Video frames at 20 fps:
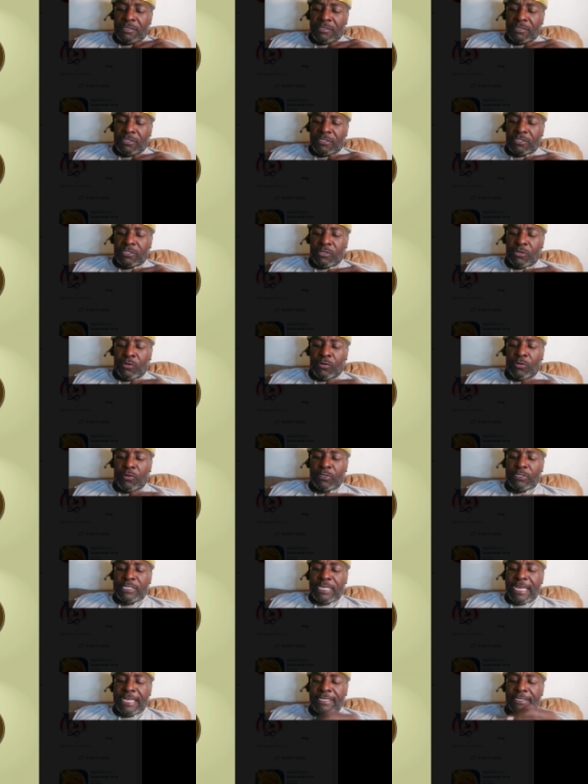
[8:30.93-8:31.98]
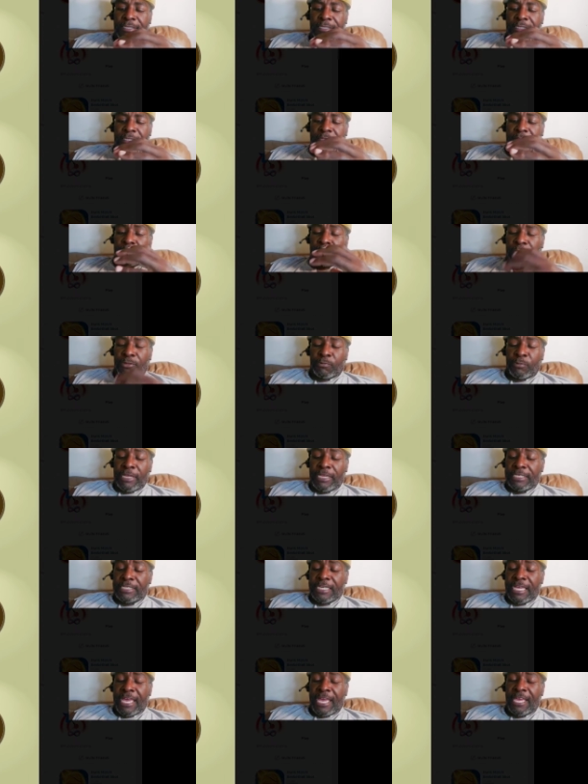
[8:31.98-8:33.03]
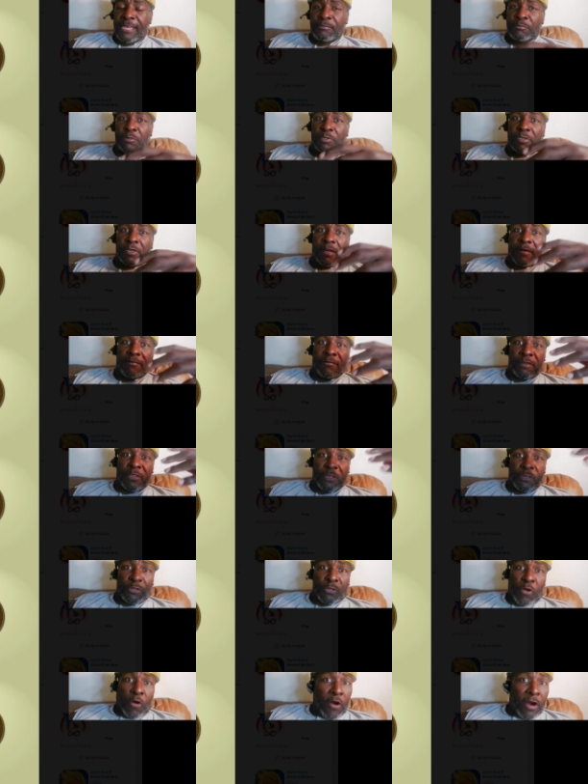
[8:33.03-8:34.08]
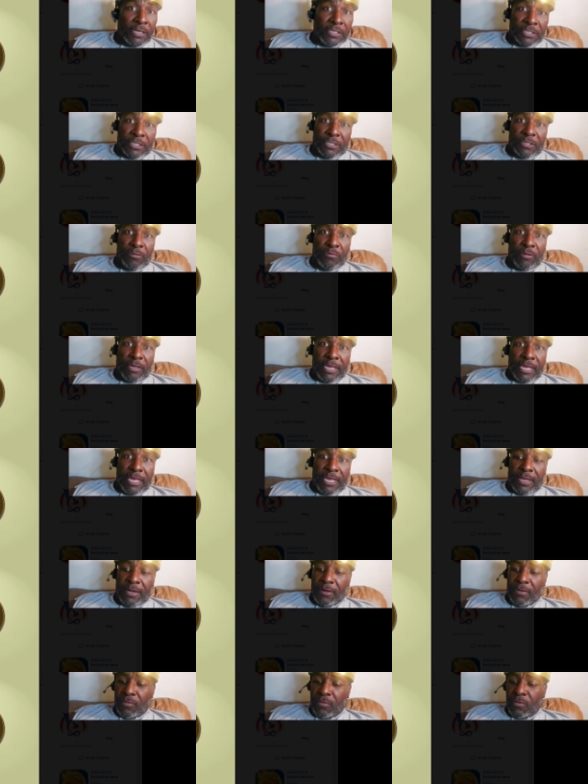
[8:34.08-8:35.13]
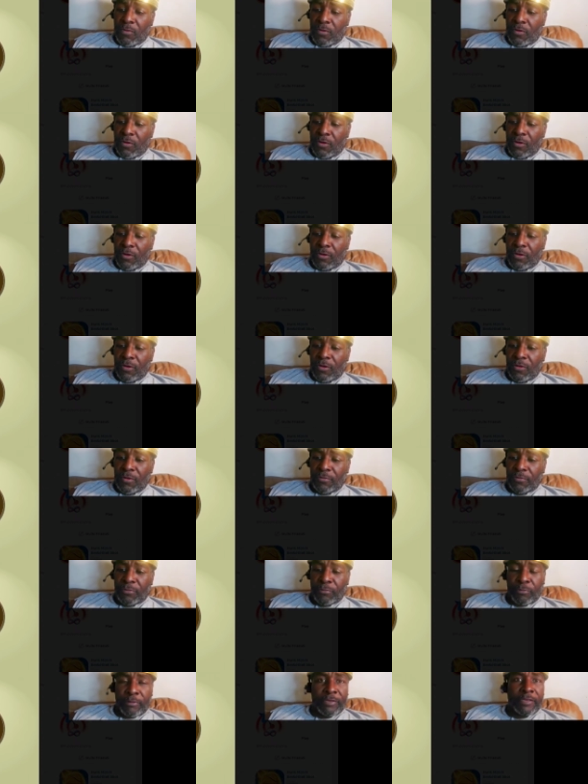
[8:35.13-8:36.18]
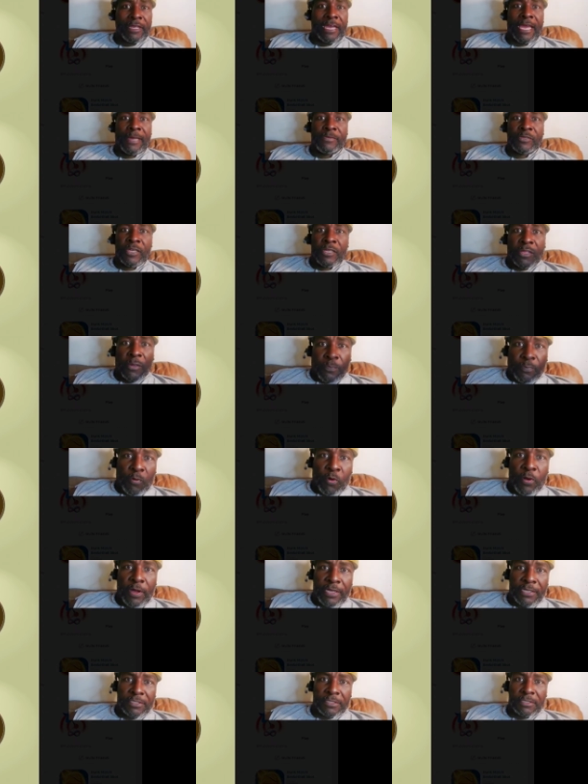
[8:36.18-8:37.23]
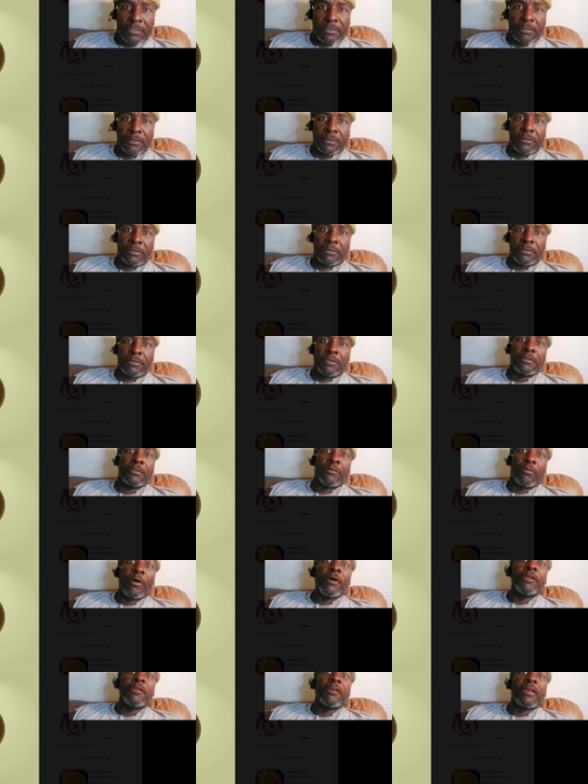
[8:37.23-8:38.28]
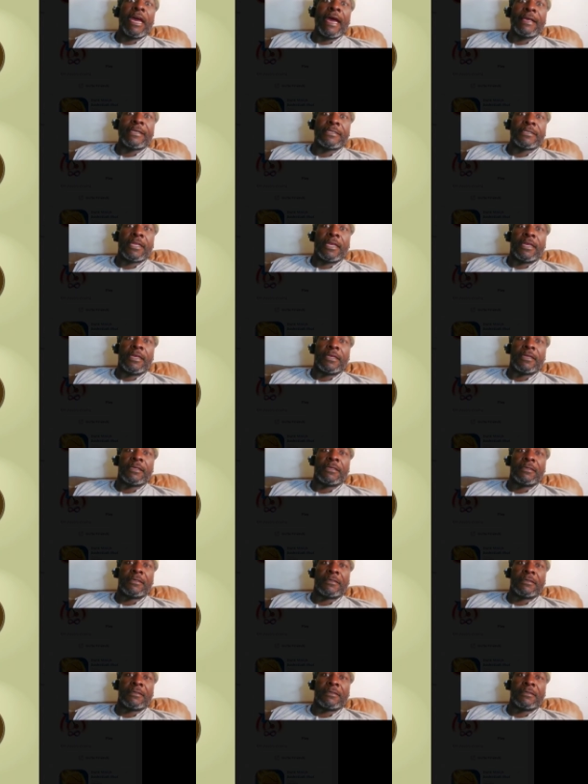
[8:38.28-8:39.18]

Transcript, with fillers: So is that 3 times of the darts you get or 3 times of the points? What do you guys think?